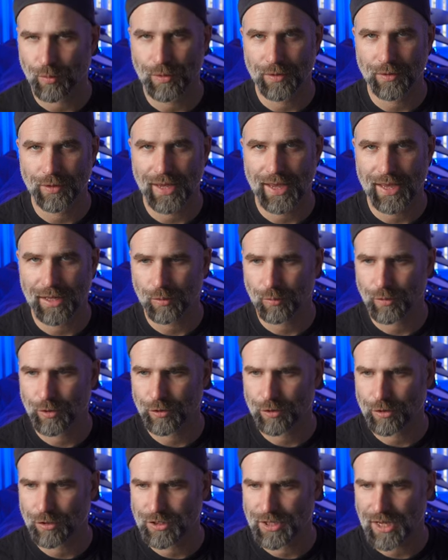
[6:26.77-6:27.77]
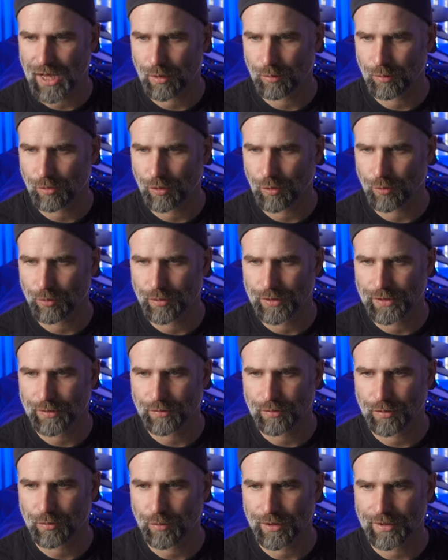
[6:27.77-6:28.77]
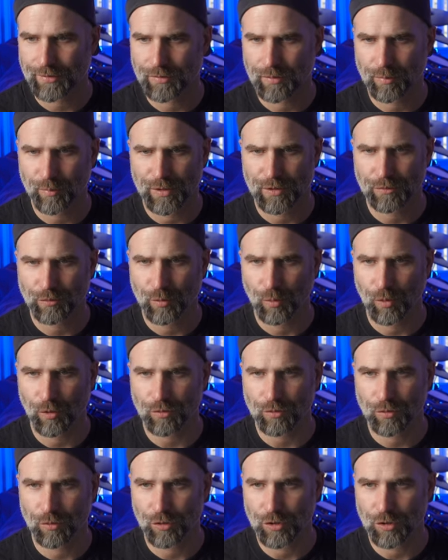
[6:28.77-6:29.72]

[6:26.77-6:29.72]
in the end where you can download this recipe if you want.